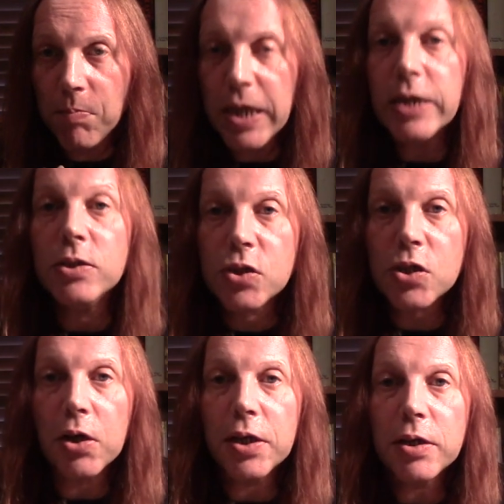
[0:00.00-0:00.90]

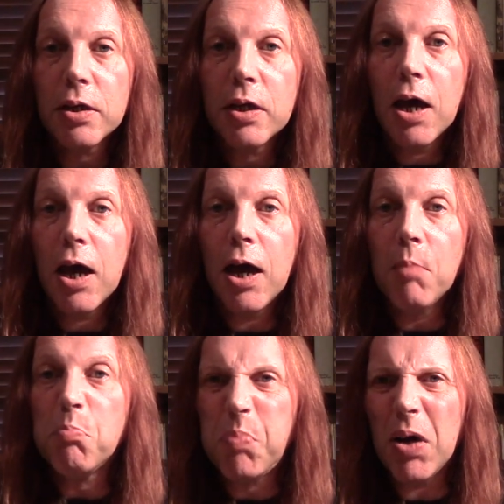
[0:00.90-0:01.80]
insight,
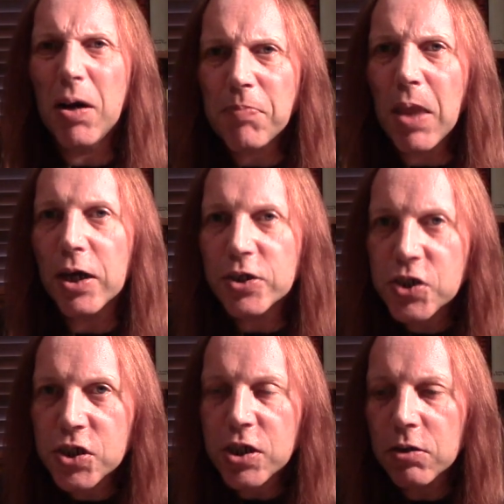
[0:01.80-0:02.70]
but
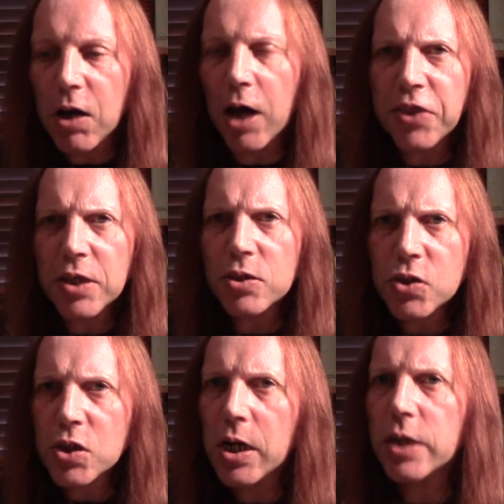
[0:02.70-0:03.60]
I think the
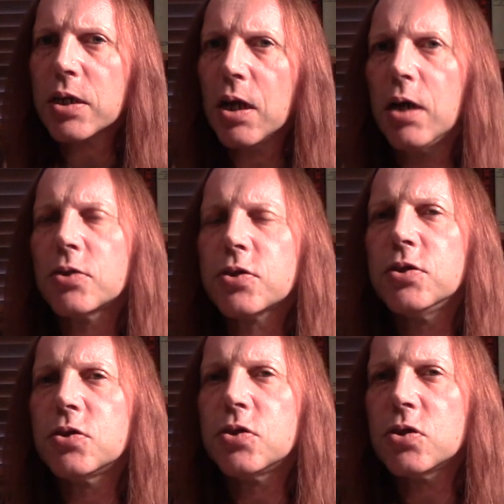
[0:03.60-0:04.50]
select cask
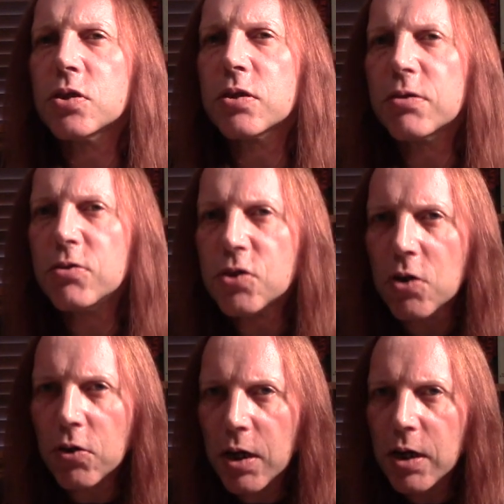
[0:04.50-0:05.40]
has just
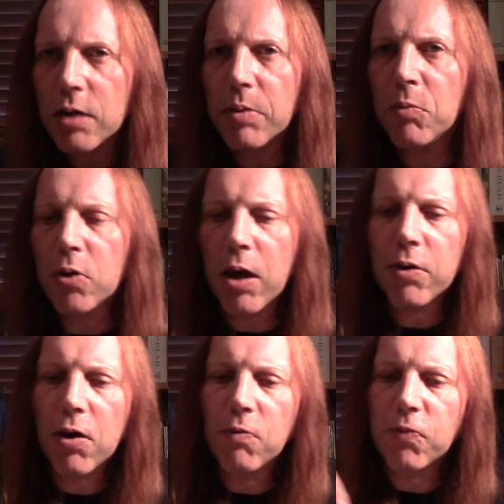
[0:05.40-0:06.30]
got a little bit more
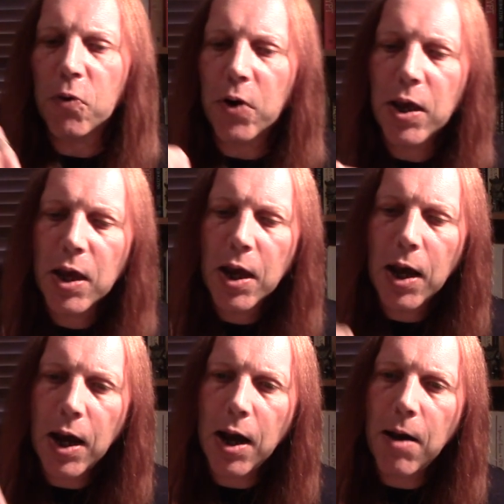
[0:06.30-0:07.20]
going on for it.
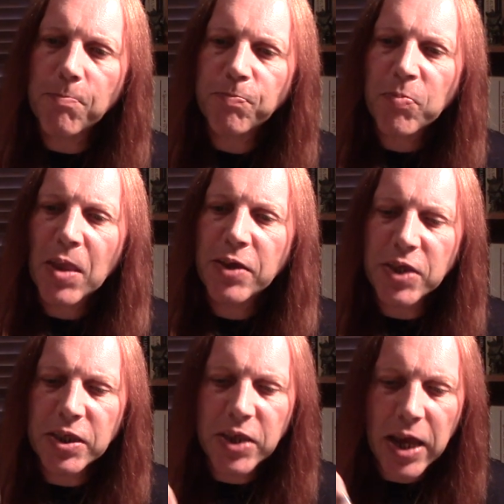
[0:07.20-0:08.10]

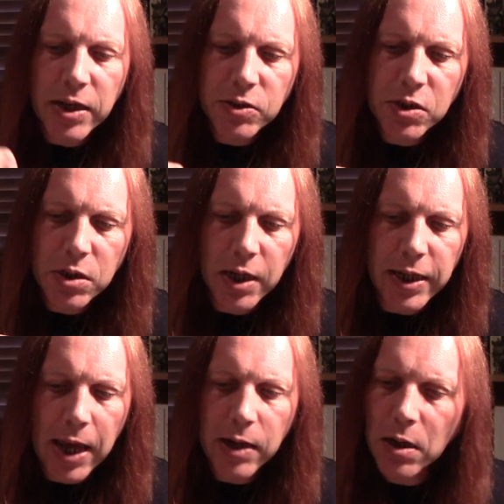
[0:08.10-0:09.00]
The edited,
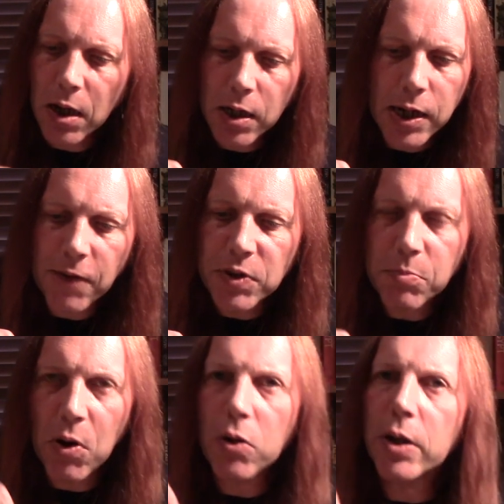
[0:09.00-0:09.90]
again, a lovely
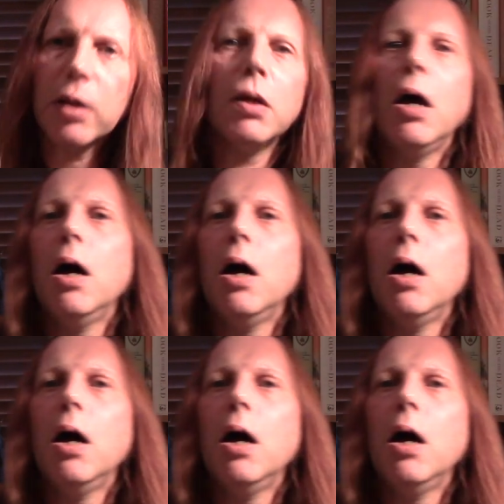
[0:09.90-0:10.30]
bottling.